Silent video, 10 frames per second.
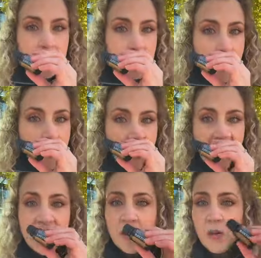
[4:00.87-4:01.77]
you what,
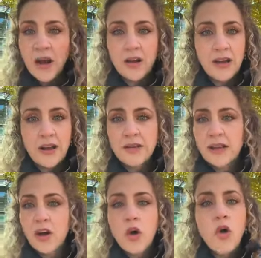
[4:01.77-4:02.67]
I walk around
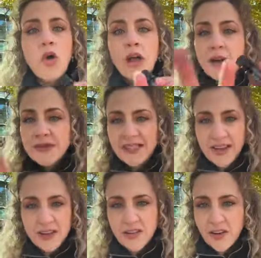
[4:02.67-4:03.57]
and the whole
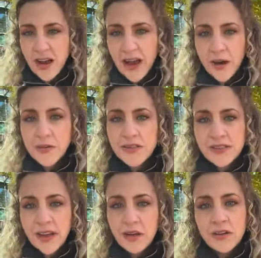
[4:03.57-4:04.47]
upstairs of our house
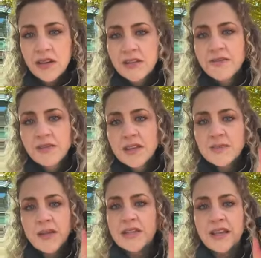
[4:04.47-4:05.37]
now
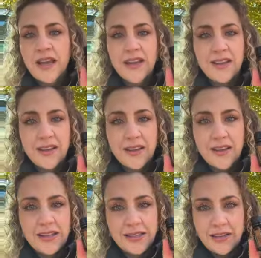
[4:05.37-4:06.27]
smells like
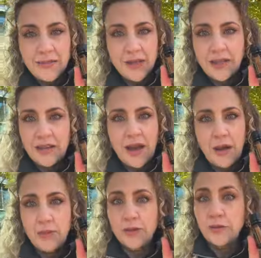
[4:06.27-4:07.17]
a cinnamon
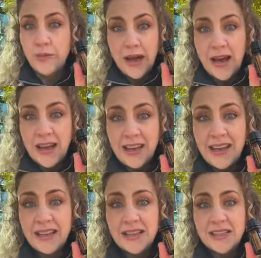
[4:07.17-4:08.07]
apple pie.
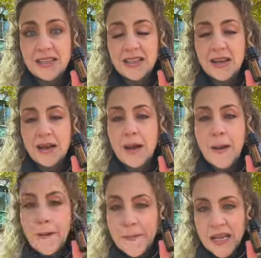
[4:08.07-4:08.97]
It is
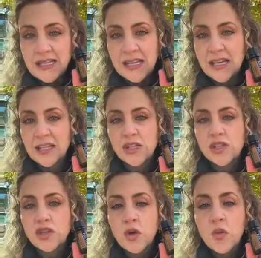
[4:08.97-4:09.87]
amazing.
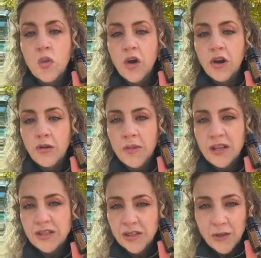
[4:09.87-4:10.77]
So warm,
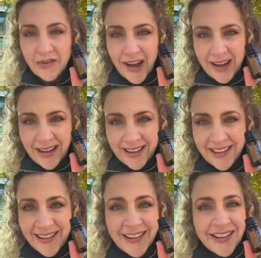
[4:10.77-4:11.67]
so inviting.
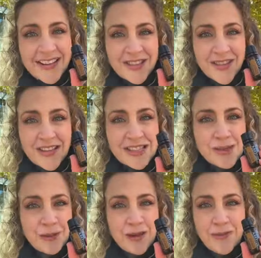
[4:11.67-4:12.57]
So this is
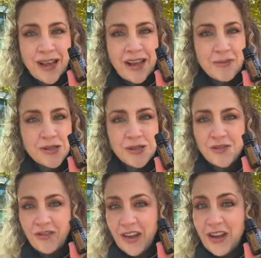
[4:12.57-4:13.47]
one of my absolute
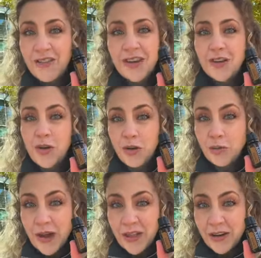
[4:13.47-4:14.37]
favorite cold
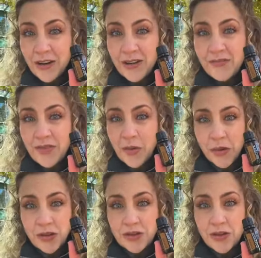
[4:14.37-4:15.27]
weather
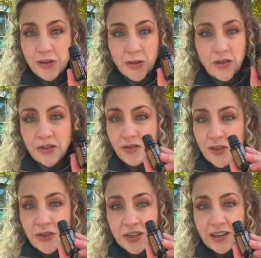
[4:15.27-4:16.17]
oils to throw on the
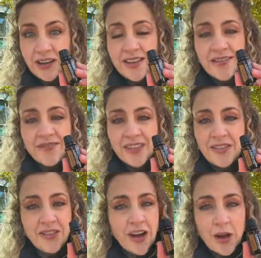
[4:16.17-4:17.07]
diffuser. If
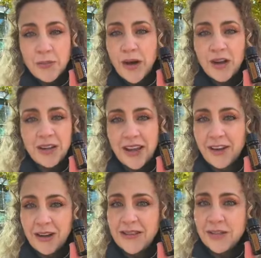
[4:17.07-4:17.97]
you've got a bottle laying
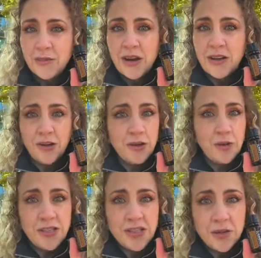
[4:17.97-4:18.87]
around somewhere and you don't know
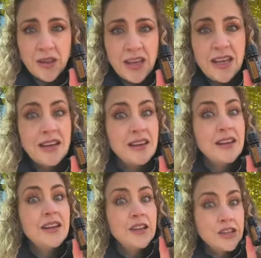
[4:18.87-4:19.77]
what to do with it,
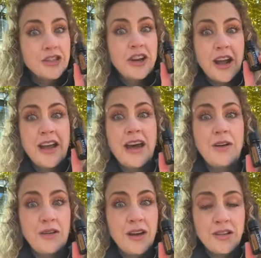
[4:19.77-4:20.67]
try
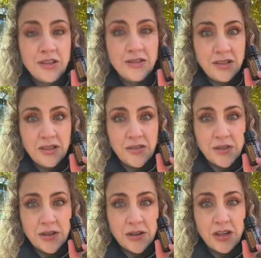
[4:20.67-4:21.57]
out on the
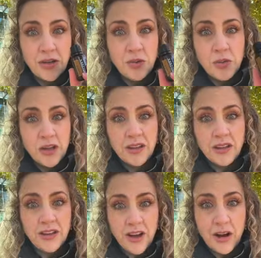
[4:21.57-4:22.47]
diffuser. You will
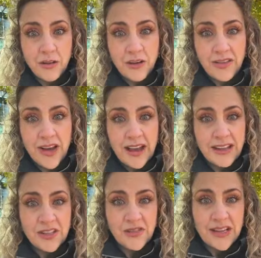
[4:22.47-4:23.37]
not regret that.
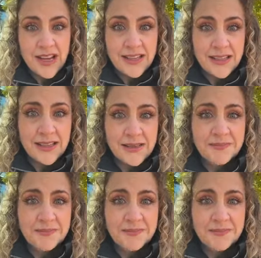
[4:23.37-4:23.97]
It's fantastic.